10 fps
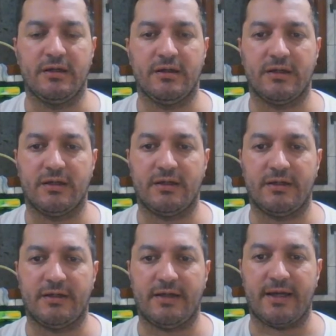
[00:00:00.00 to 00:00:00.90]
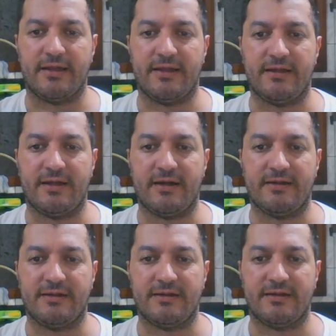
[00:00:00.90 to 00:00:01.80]
And then
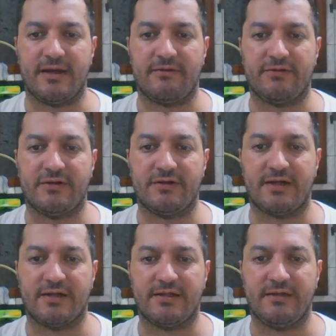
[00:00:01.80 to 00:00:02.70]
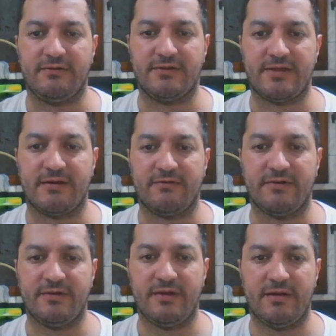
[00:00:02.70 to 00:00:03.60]
after knight
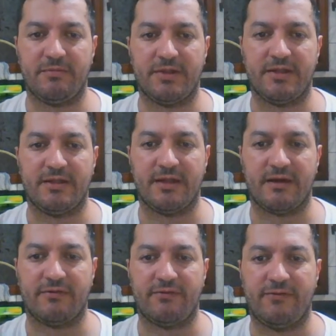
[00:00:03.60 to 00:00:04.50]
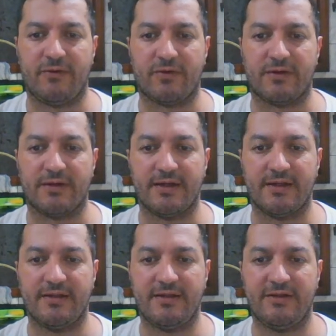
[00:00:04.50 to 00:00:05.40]
e7, I played f4.
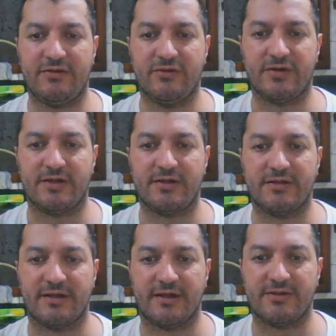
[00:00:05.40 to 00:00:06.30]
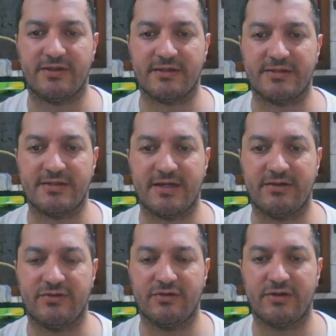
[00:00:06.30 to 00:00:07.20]
And then I took, as you can see, I
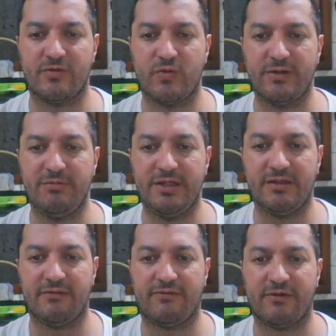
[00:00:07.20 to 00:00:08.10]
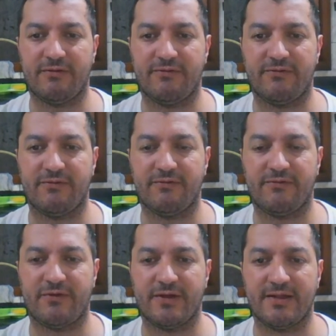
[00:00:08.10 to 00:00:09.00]
took 1 minute
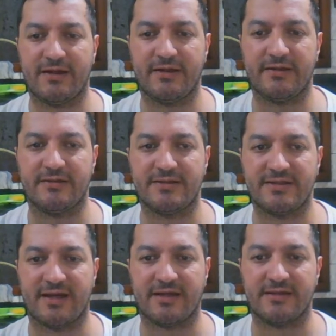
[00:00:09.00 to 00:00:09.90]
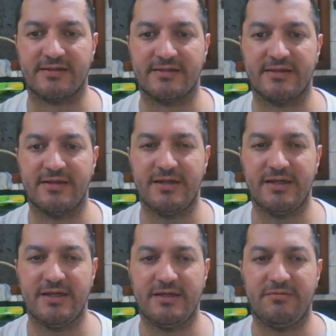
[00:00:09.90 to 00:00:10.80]
49 seconds.
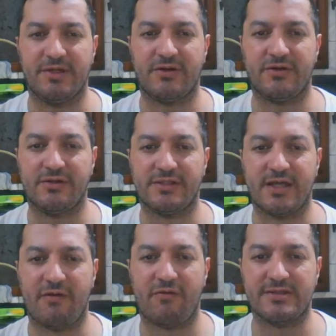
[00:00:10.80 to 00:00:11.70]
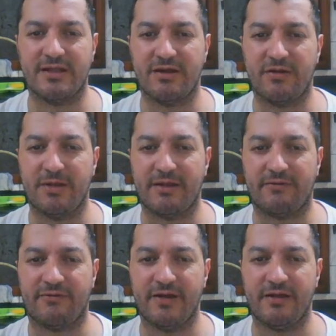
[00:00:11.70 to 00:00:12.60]
Because I was a little bit
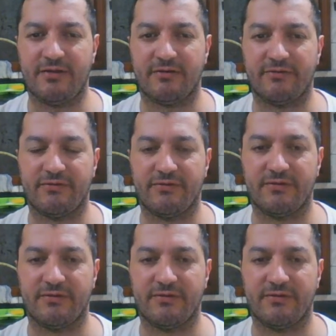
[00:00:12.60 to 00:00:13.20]
afraid of